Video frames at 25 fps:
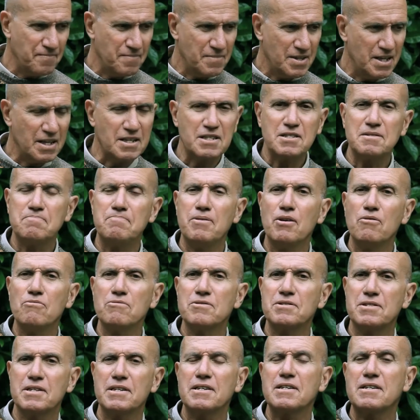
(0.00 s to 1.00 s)

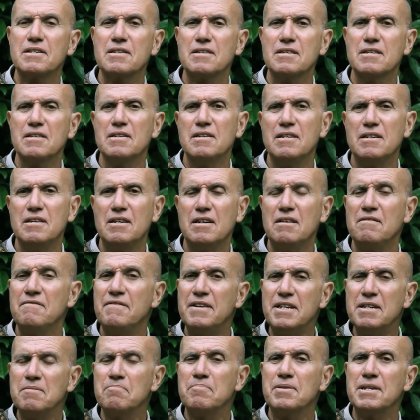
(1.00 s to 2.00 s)
exposing uh, a
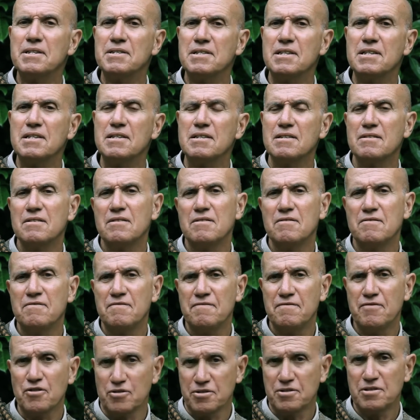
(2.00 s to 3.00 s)
very pretty
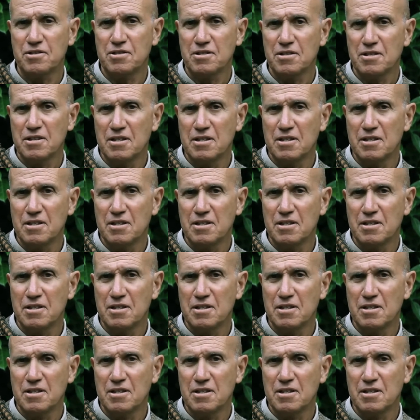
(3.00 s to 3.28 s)
foot.